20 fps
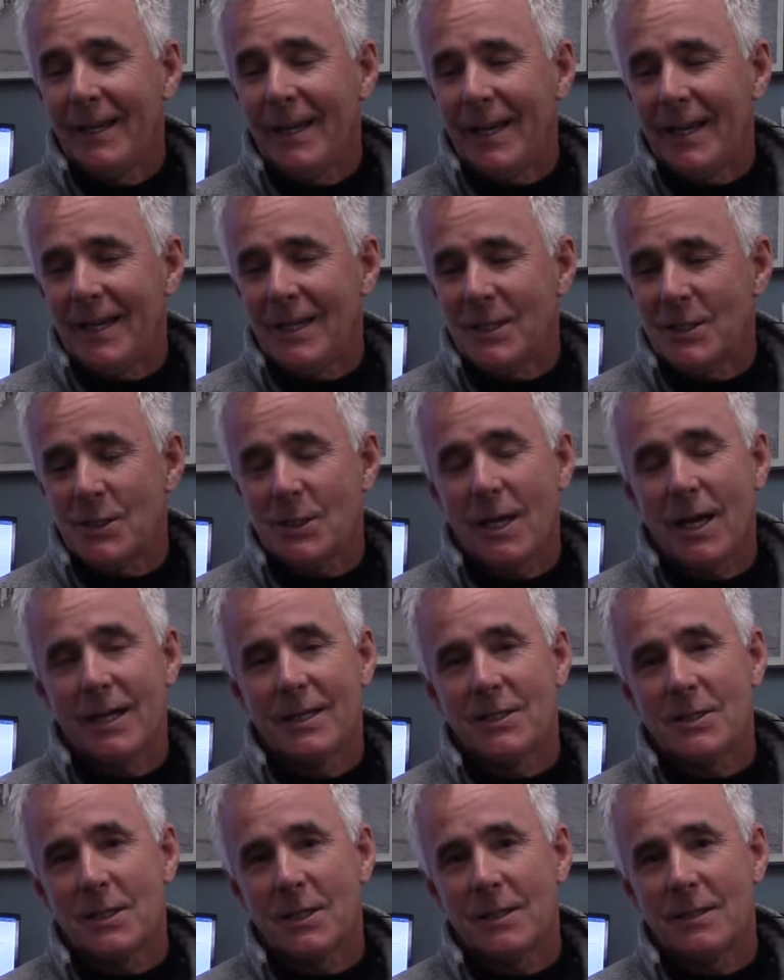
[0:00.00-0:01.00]
he
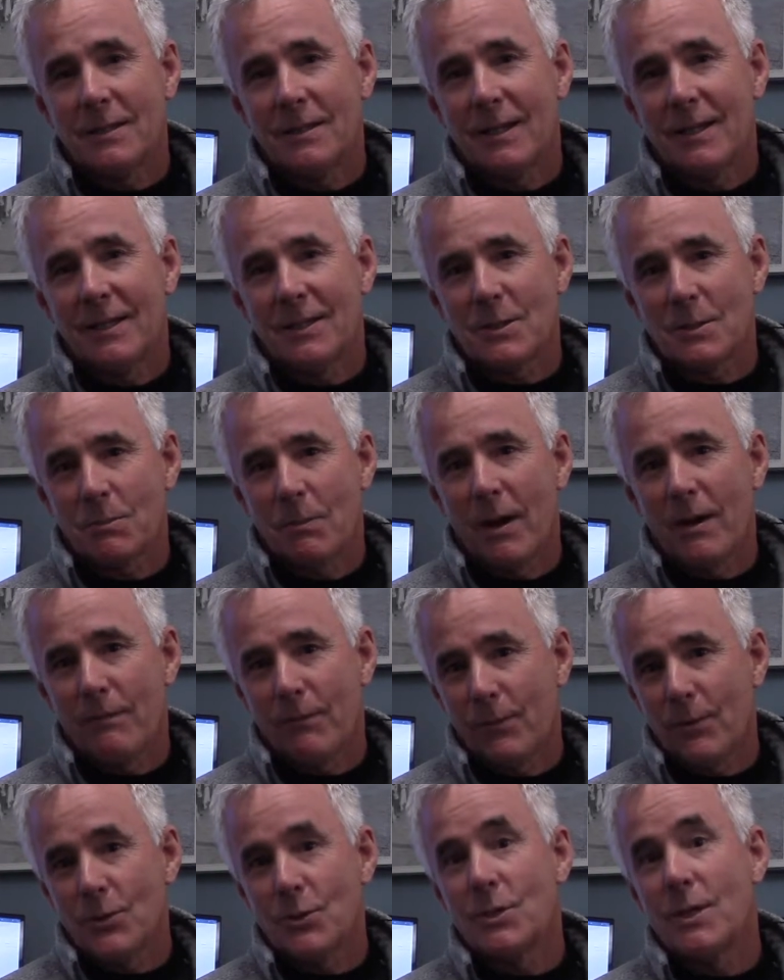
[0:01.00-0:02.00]
decides that it's my
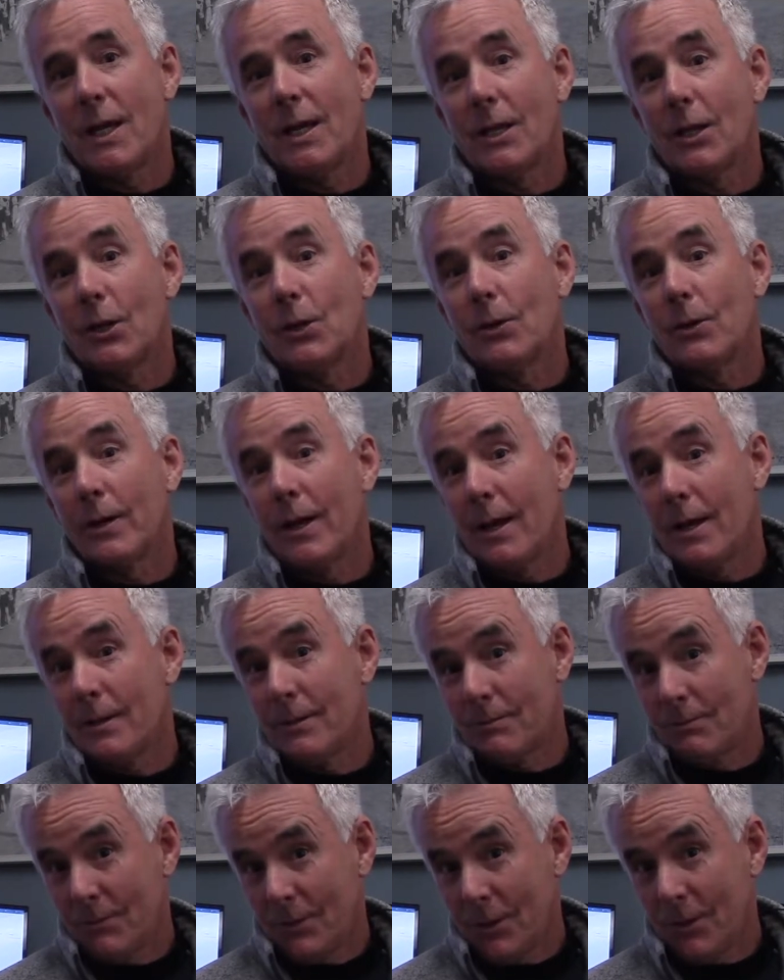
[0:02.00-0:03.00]
first day to learn how
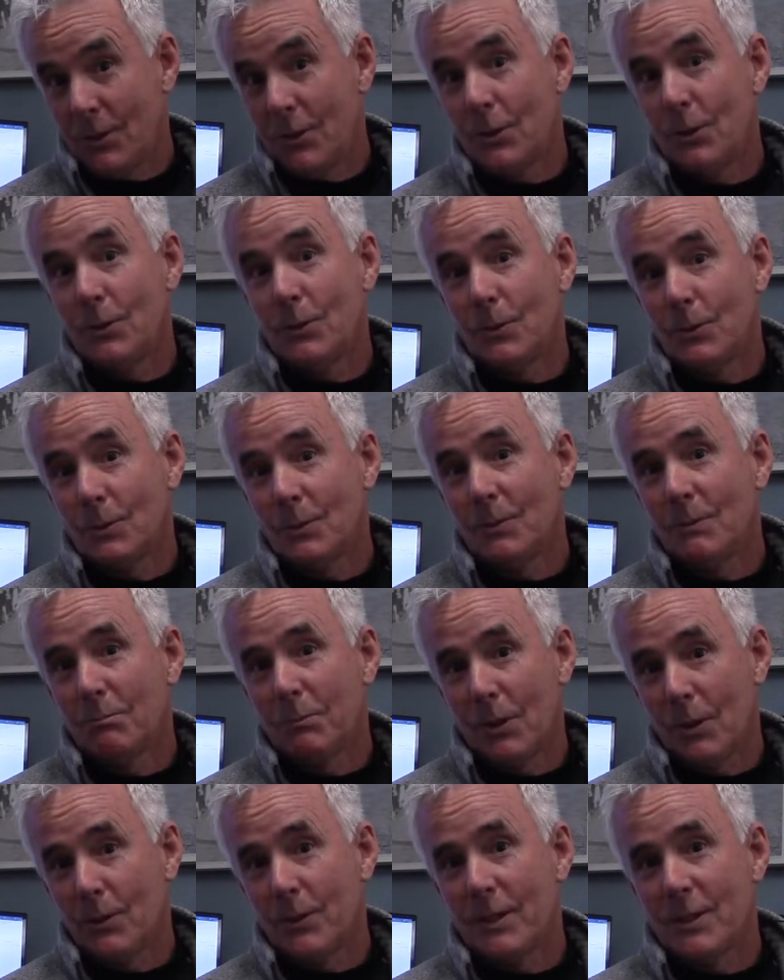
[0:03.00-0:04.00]
to do
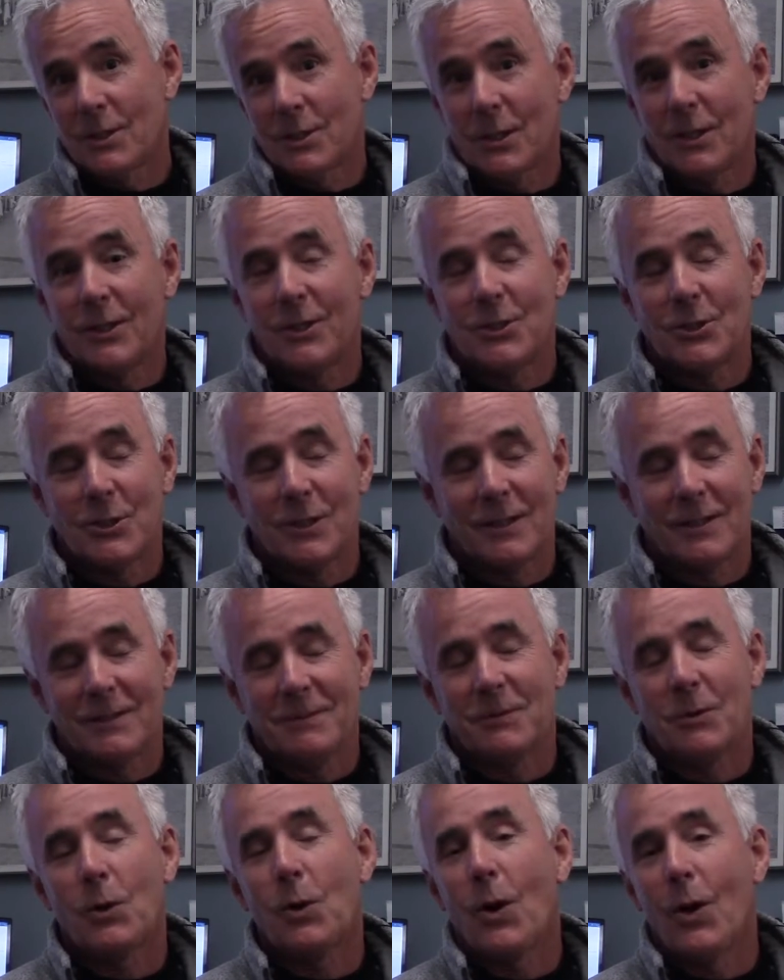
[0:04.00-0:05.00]
blown insulation,
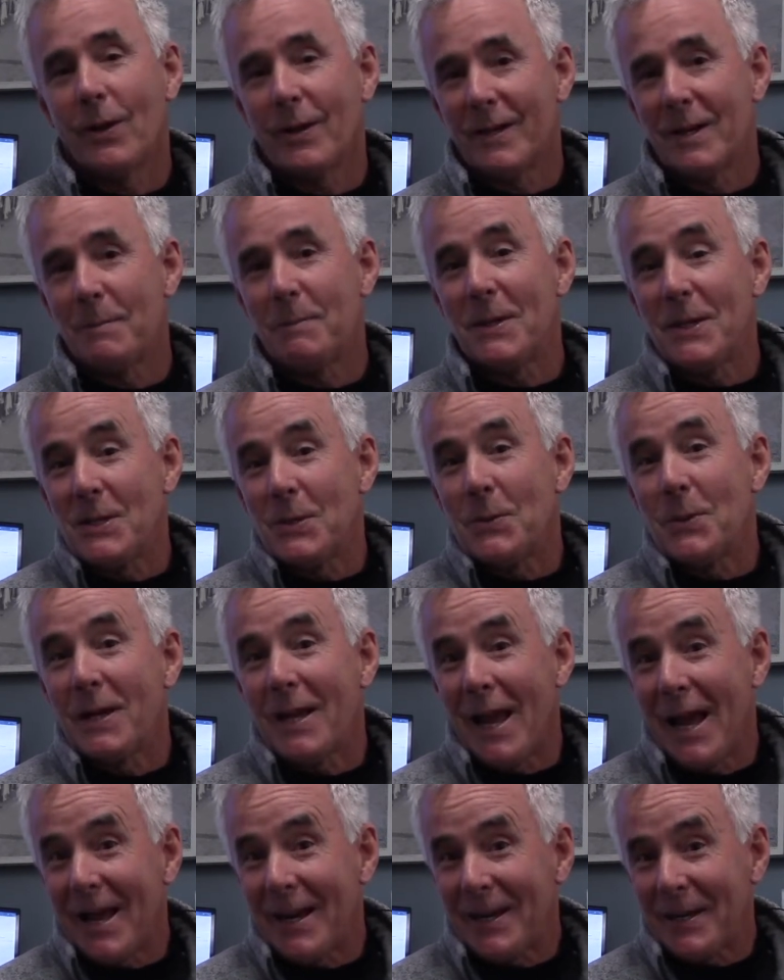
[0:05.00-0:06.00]
crawling up into an
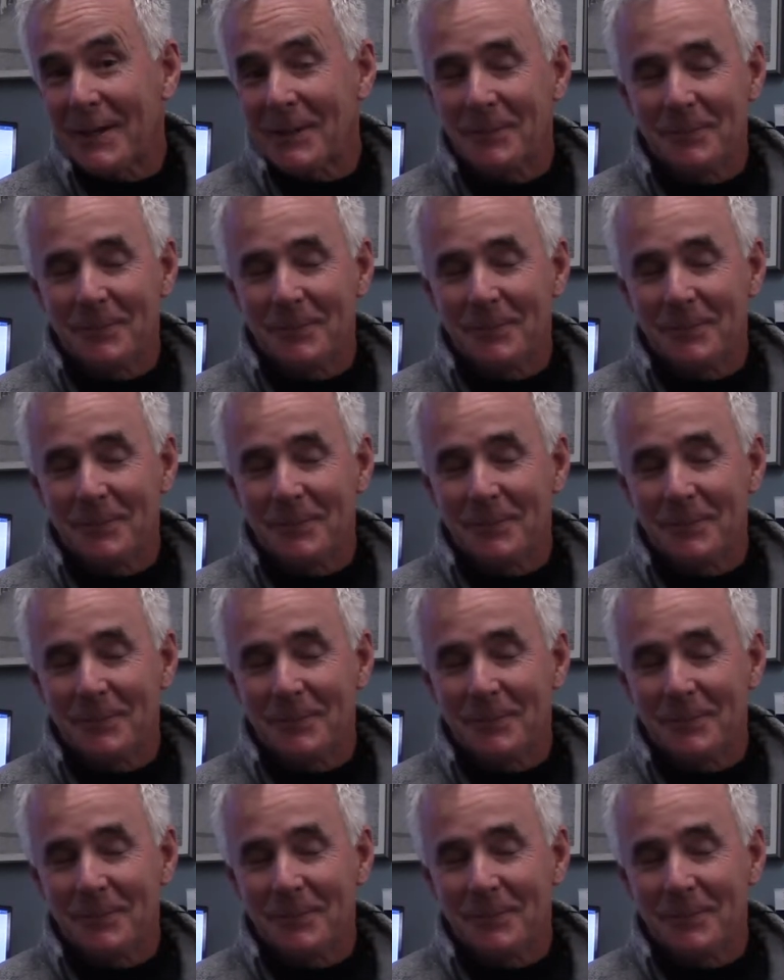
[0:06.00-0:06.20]
attic.